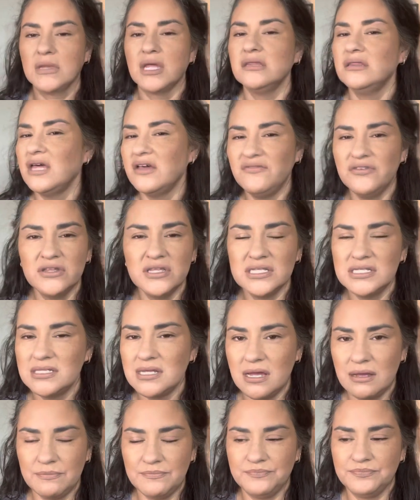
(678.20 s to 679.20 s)
They feel the
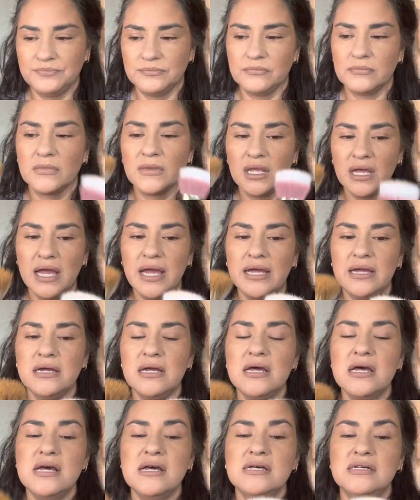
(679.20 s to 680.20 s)
same, okay?
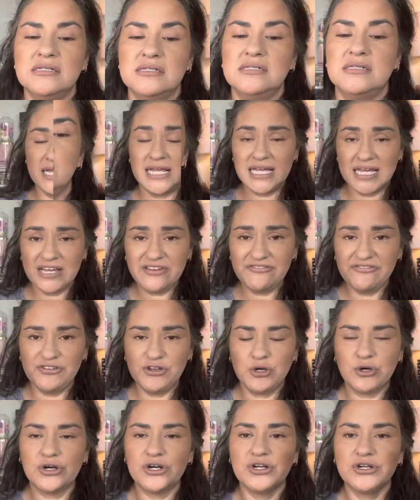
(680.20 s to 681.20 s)
So if
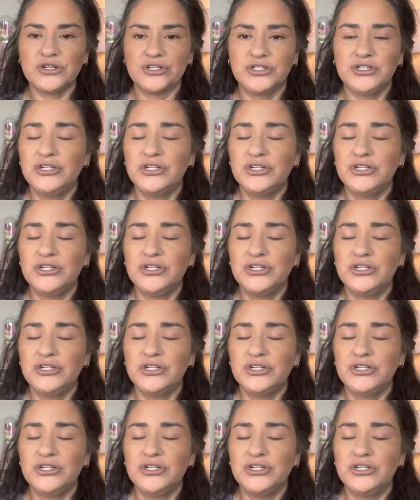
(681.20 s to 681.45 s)
you're